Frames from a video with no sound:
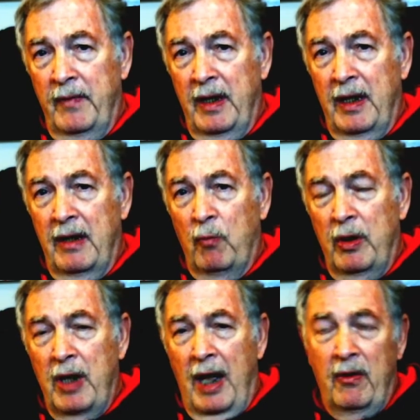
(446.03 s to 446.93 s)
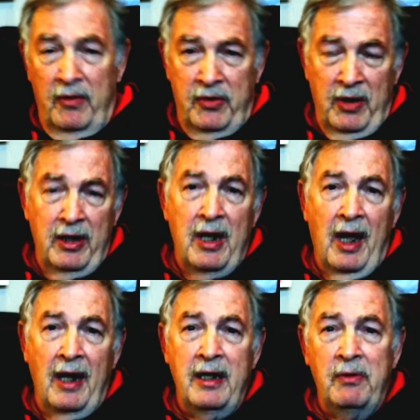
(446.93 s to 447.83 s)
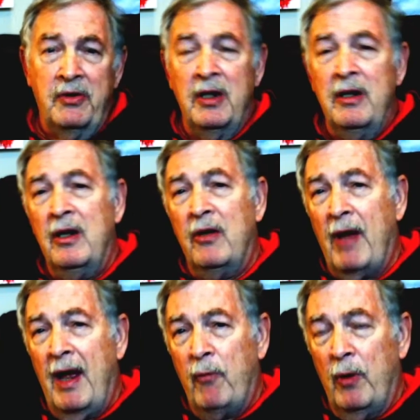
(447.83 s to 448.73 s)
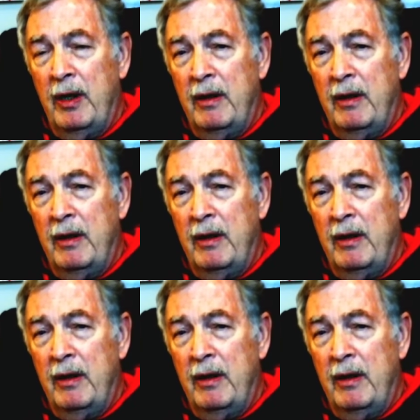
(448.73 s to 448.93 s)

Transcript: And one night on a Sunday night, he was sitting in the driveway,